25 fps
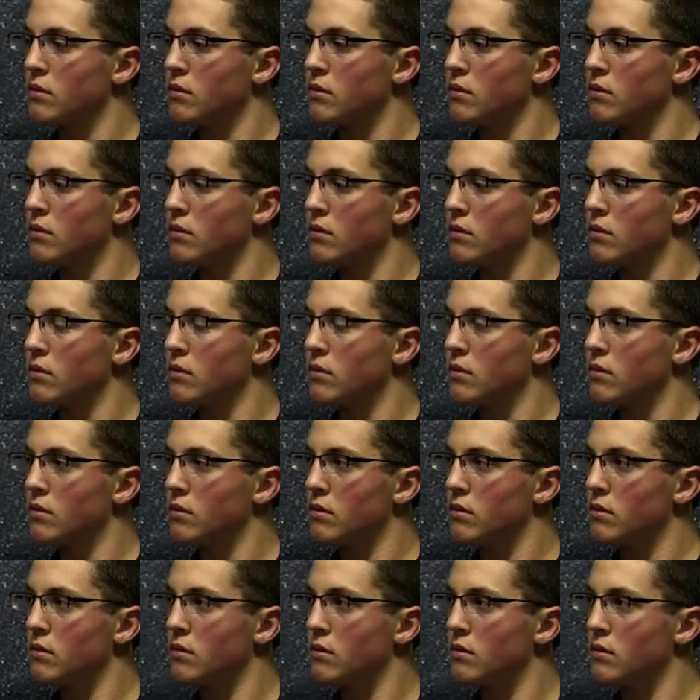
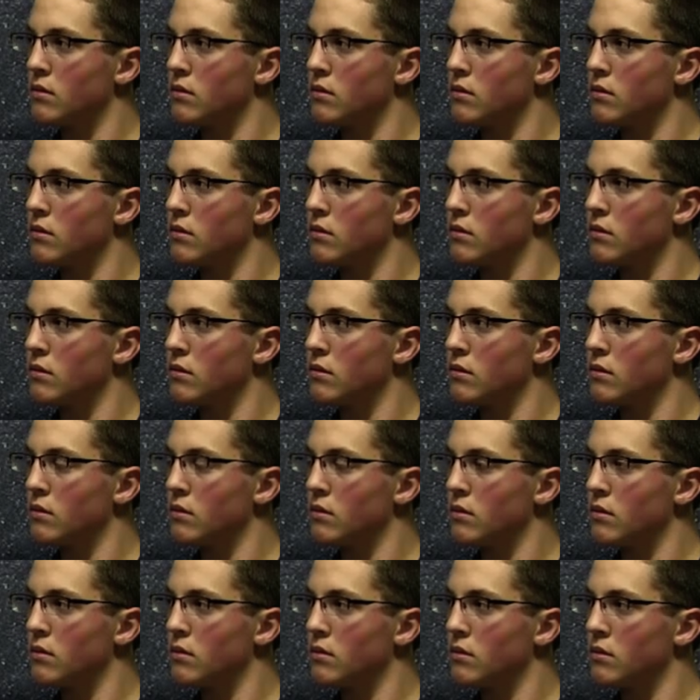
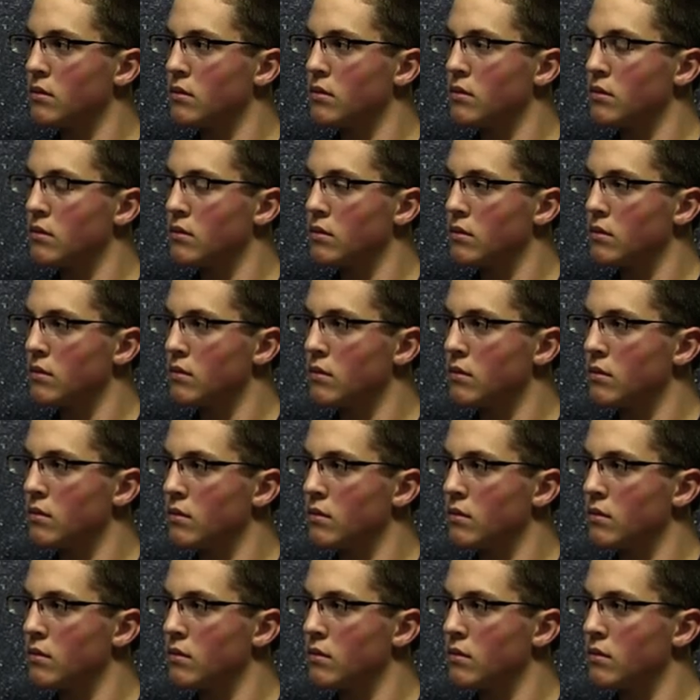(silent)